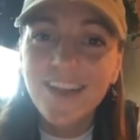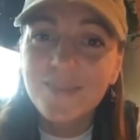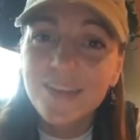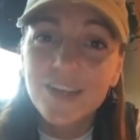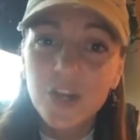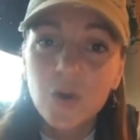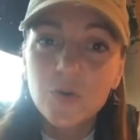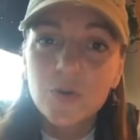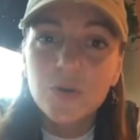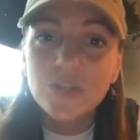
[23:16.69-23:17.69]
And go
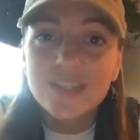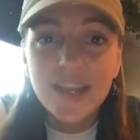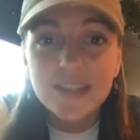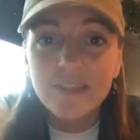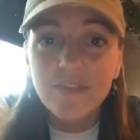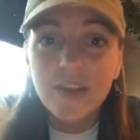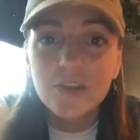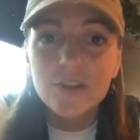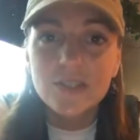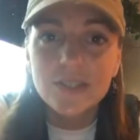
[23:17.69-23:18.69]
Google sex
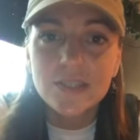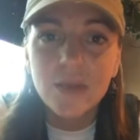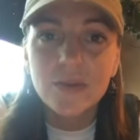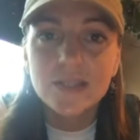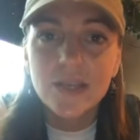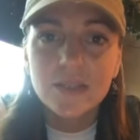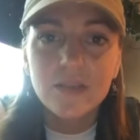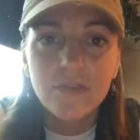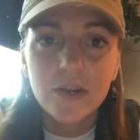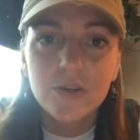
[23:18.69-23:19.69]
offenders and see how many sex
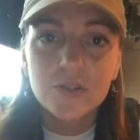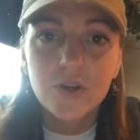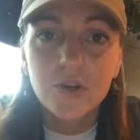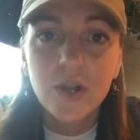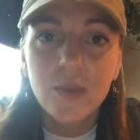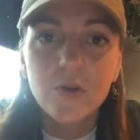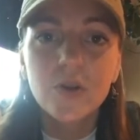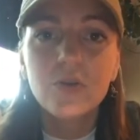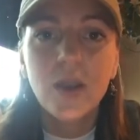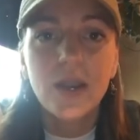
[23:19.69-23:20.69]
offenders are in your
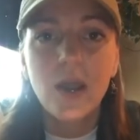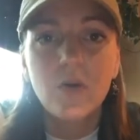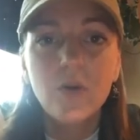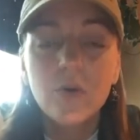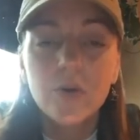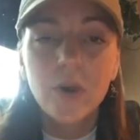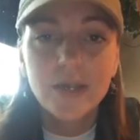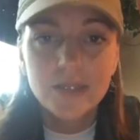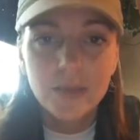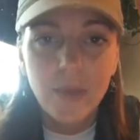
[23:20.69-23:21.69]
neighborhood right now who were
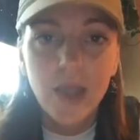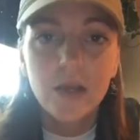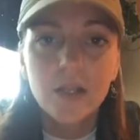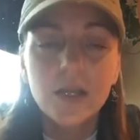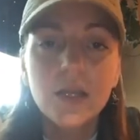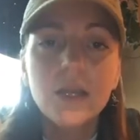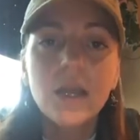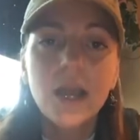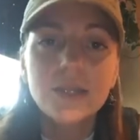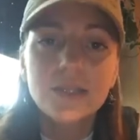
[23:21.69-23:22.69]
granted bail.
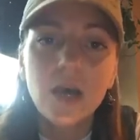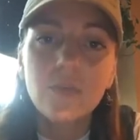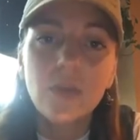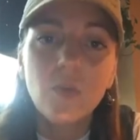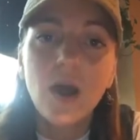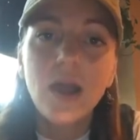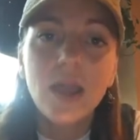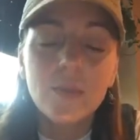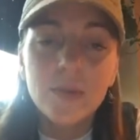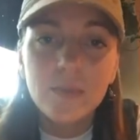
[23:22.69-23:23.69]
And tell me why
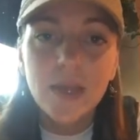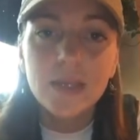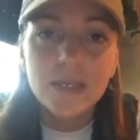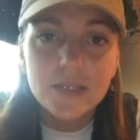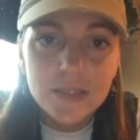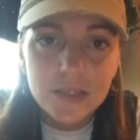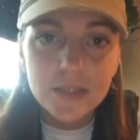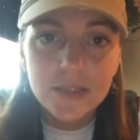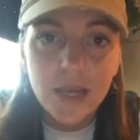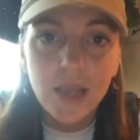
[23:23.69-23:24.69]
Ammon Bundy is still
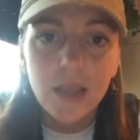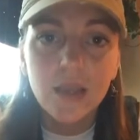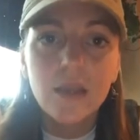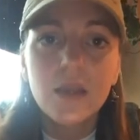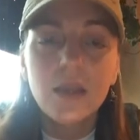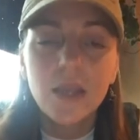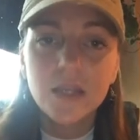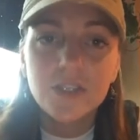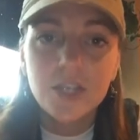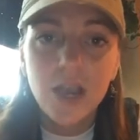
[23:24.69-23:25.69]
sitting
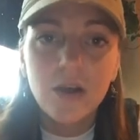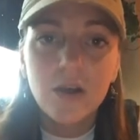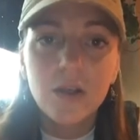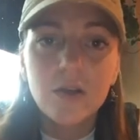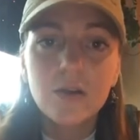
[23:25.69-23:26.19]
in jail.